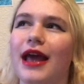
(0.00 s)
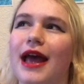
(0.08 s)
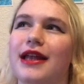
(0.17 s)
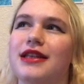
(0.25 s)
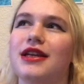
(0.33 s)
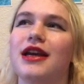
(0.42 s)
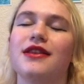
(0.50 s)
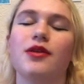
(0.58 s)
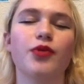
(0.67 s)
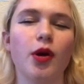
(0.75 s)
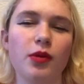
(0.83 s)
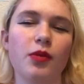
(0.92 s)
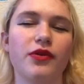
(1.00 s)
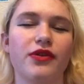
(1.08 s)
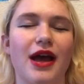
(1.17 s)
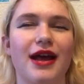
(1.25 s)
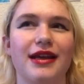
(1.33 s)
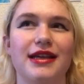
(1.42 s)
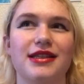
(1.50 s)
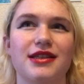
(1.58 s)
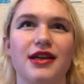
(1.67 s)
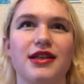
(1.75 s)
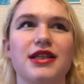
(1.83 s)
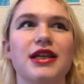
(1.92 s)
And the problem with that is
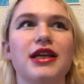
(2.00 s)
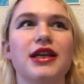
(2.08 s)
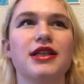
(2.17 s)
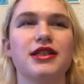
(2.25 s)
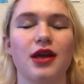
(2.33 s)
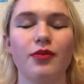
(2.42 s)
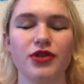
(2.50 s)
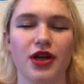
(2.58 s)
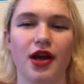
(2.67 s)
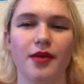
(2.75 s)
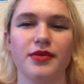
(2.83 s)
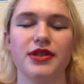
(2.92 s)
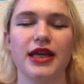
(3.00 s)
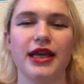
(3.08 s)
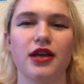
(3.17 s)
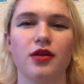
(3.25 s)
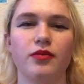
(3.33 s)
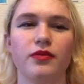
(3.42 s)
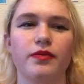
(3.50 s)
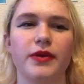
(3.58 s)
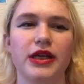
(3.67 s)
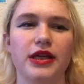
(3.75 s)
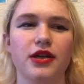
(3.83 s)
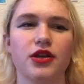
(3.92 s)
that sometimes it can
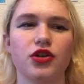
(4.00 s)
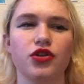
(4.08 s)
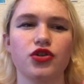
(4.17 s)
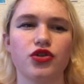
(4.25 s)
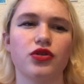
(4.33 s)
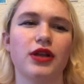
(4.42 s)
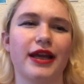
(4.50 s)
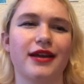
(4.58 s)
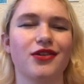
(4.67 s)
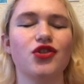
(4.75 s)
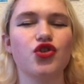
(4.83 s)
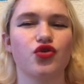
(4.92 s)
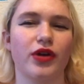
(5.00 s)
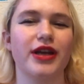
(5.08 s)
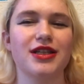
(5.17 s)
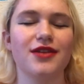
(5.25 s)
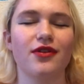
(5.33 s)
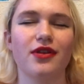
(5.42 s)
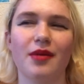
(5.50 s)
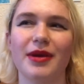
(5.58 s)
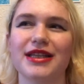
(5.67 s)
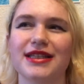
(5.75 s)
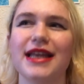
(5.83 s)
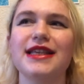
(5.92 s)
be constrictive, if that
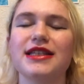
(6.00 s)
makes sense.